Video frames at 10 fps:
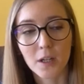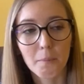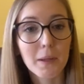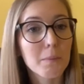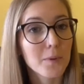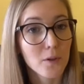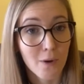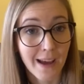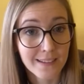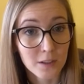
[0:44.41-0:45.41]
people
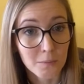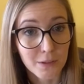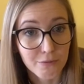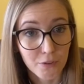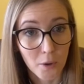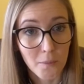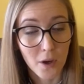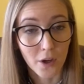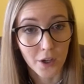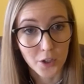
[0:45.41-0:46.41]
randomly from
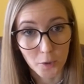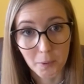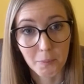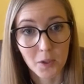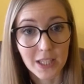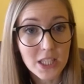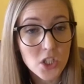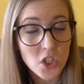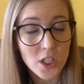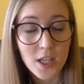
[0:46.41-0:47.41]
your
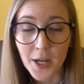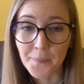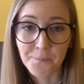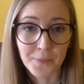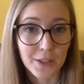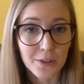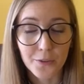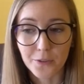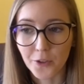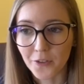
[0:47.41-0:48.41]
population. You
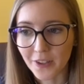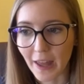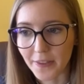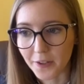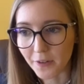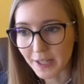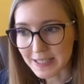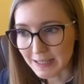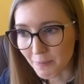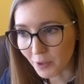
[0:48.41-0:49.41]
don't categorize
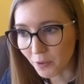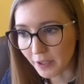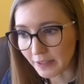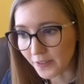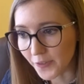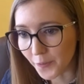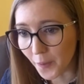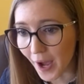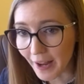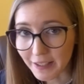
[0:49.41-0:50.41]
them according to
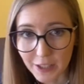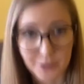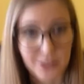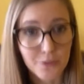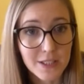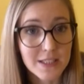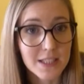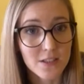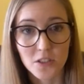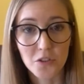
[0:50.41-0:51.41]
any
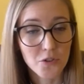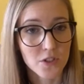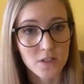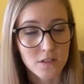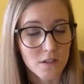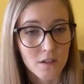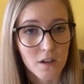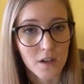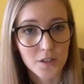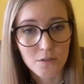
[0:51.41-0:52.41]
characteristics. You
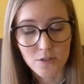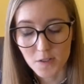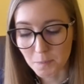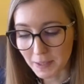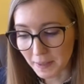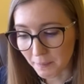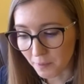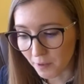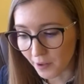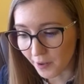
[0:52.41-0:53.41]
just pick them
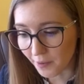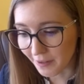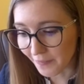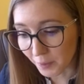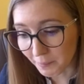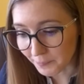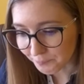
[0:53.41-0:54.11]
randomly.